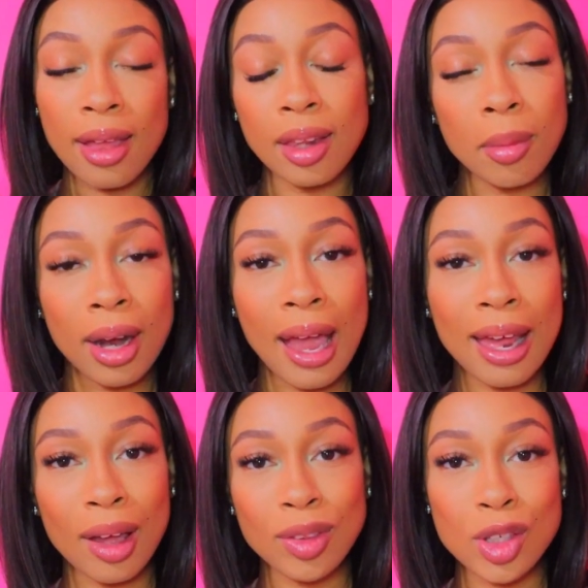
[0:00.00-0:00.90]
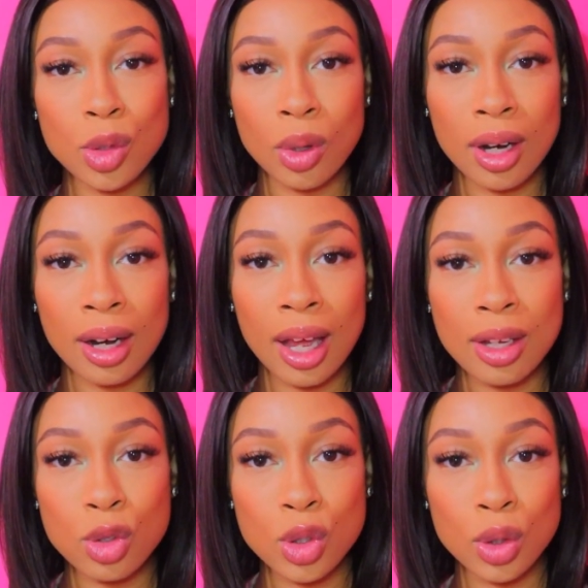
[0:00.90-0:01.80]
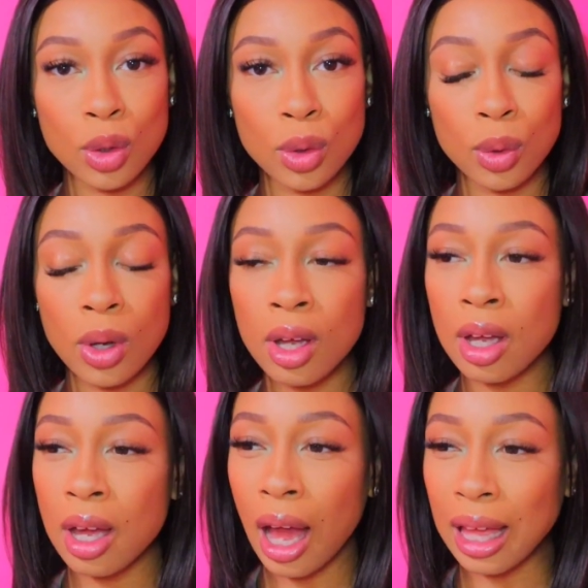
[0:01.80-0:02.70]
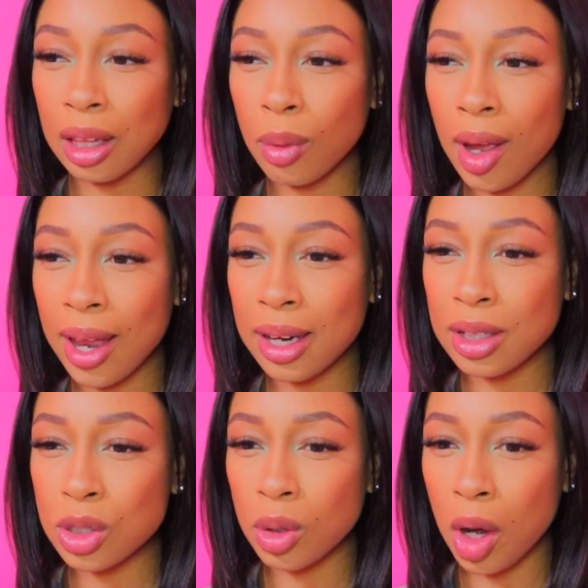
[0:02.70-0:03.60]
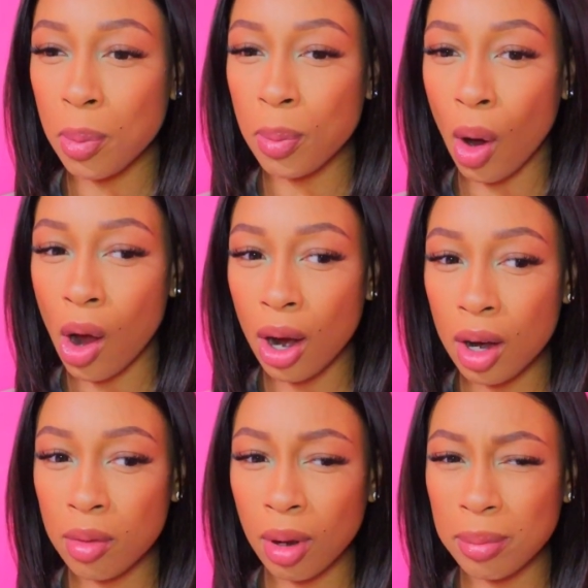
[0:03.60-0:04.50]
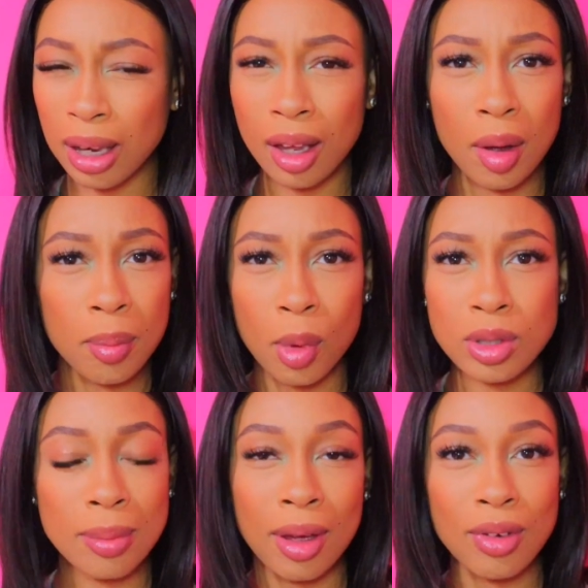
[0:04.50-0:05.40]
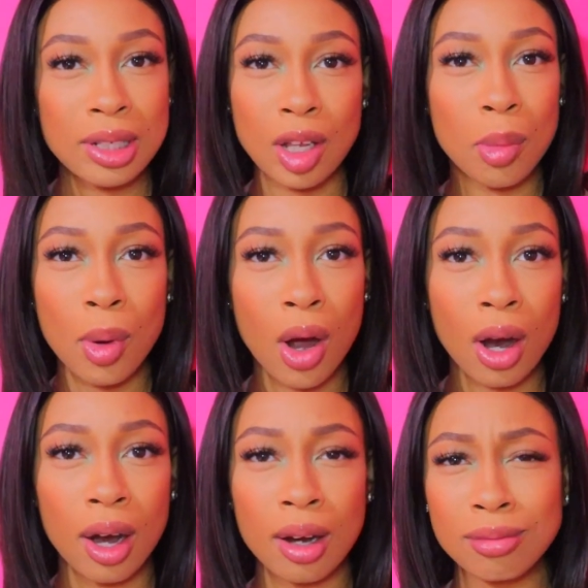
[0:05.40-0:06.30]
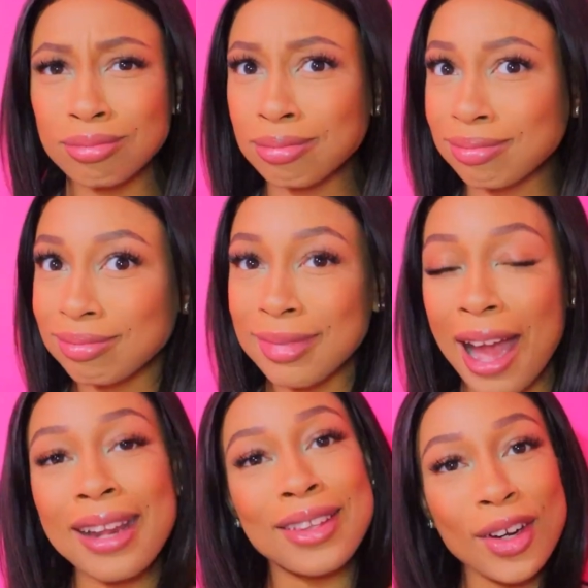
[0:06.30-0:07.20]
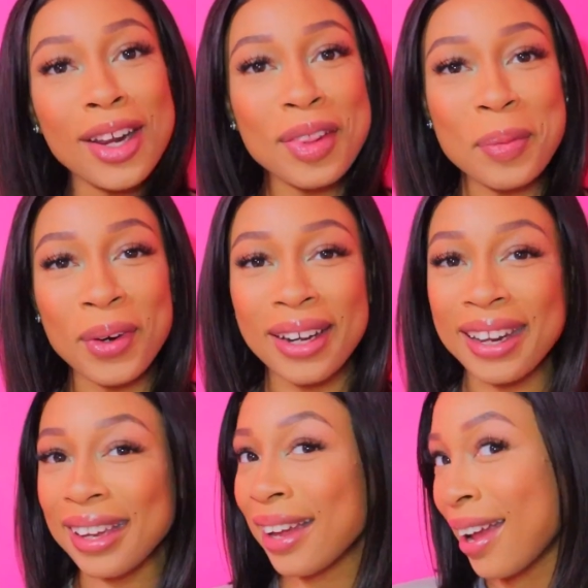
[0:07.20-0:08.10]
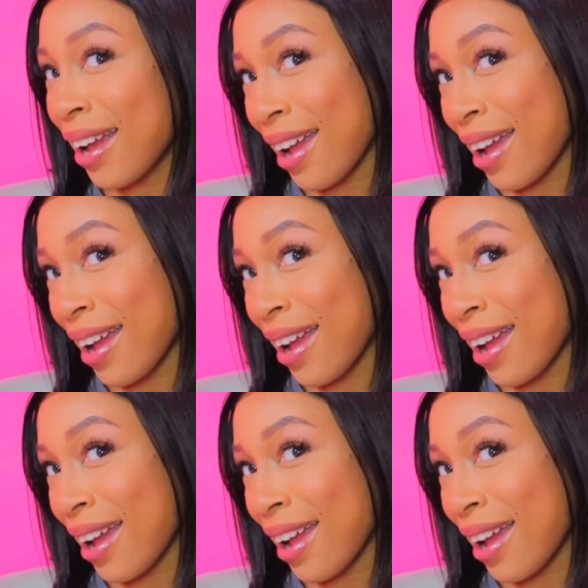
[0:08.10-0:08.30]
and then I'm gonna head out the door and head to, I think we're headed to a bar. I'm meeting up most of my friends at a bar, 9:30 in the morning.